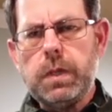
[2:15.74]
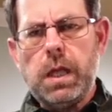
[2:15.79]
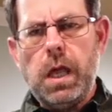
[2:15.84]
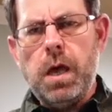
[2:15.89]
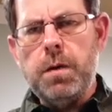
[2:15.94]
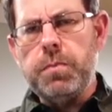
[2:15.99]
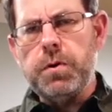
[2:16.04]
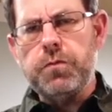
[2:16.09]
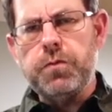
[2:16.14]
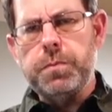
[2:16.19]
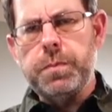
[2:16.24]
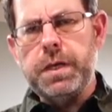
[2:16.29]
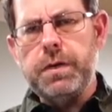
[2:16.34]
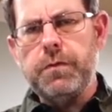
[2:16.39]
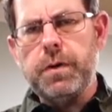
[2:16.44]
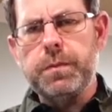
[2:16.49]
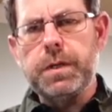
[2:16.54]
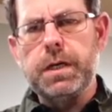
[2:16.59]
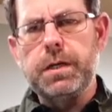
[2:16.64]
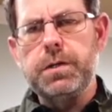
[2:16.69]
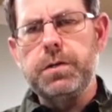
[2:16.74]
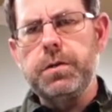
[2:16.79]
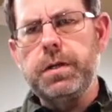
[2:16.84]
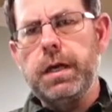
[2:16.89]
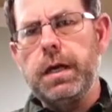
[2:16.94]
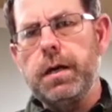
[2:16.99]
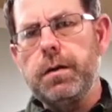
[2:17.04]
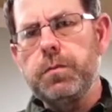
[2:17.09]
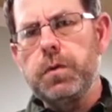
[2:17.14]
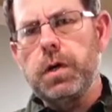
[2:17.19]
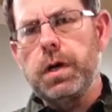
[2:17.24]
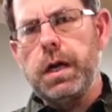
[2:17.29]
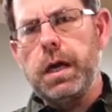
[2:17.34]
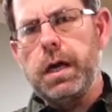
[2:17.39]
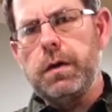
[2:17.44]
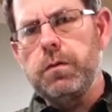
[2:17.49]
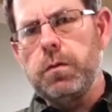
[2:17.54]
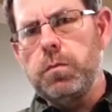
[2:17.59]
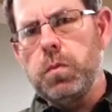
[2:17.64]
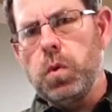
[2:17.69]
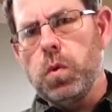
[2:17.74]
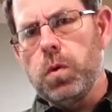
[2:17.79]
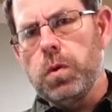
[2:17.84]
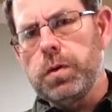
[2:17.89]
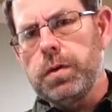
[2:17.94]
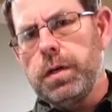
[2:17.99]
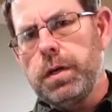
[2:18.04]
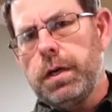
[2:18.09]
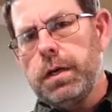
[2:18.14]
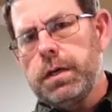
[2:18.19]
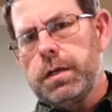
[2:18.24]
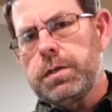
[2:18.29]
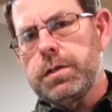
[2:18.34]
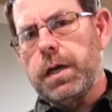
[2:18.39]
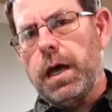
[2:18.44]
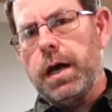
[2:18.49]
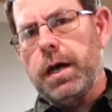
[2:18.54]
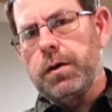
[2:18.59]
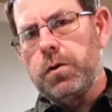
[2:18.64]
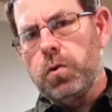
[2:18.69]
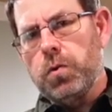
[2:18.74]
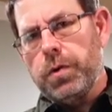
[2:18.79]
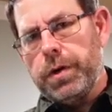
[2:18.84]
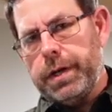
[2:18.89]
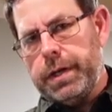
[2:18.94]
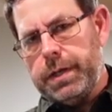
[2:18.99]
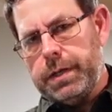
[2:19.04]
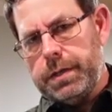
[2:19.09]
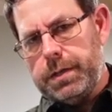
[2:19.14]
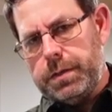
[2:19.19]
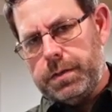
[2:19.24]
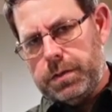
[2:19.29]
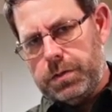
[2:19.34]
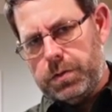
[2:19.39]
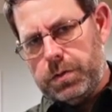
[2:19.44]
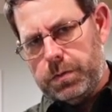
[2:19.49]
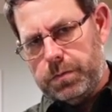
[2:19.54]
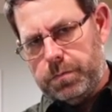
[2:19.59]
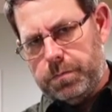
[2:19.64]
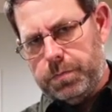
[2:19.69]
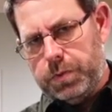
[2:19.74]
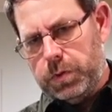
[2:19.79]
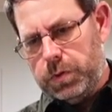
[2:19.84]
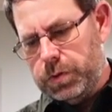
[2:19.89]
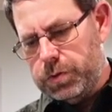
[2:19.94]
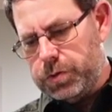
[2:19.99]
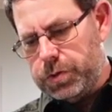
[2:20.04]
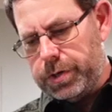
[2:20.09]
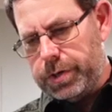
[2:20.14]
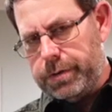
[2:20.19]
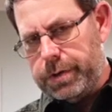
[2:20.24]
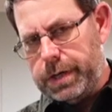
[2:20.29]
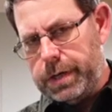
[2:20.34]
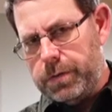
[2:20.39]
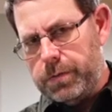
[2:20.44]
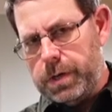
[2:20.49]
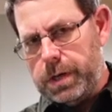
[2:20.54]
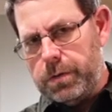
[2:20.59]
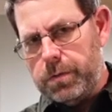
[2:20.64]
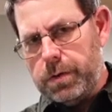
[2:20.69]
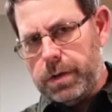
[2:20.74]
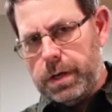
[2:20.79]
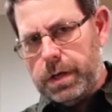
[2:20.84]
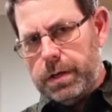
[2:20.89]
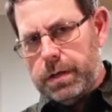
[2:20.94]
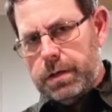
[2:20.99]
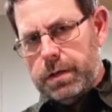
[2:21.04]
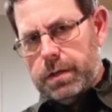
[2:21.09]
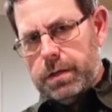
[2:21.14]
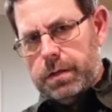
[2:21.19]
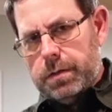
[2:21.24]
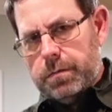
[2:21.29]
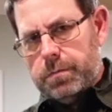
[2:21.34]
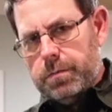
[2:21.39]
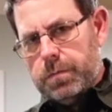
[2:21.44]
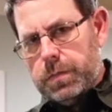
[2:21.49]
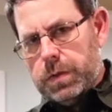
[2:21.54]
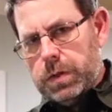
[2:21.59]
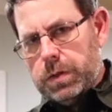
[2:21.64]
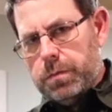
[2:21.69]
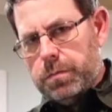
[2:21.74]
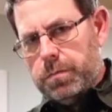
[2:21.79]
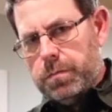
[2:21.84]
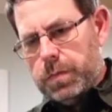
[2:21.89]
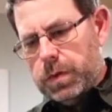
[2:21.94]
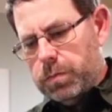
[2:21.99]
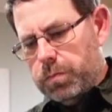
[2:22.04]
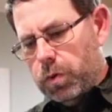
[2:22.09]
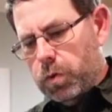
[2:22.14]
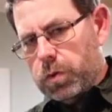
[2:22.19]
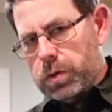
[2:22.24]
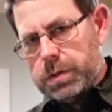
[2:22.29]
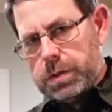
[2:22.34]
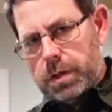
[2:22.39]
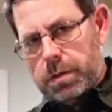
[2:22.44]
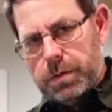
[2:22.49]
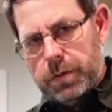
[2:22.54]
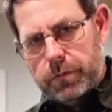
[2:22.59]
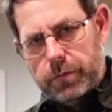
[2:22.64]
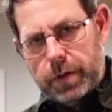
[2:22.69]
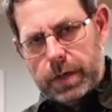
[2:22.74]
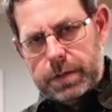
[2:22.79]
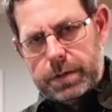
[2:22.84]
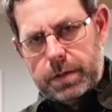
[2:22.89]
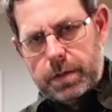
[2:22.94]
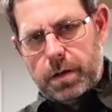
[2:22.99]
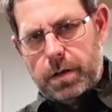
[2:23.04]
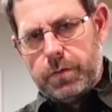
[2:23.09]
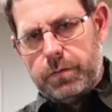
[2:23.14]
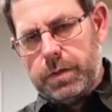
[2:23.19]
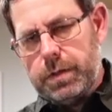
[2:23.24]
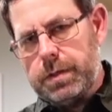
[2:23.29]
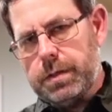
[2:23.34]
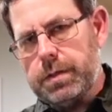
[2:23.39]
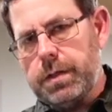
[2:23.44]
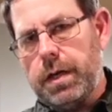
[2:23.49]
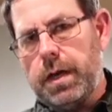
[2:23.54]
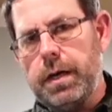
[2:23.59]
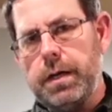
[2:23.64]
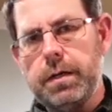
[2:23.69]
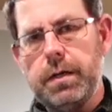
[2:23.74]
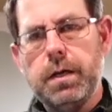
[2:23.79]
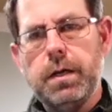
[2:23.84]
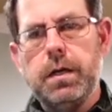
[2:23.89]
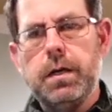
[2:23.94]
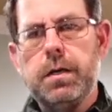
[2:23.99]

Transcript: But for me, if I'm going to do that, I'm going to have a more side-oriented pull the trigger anyway, where the port is going to be facing off to the side.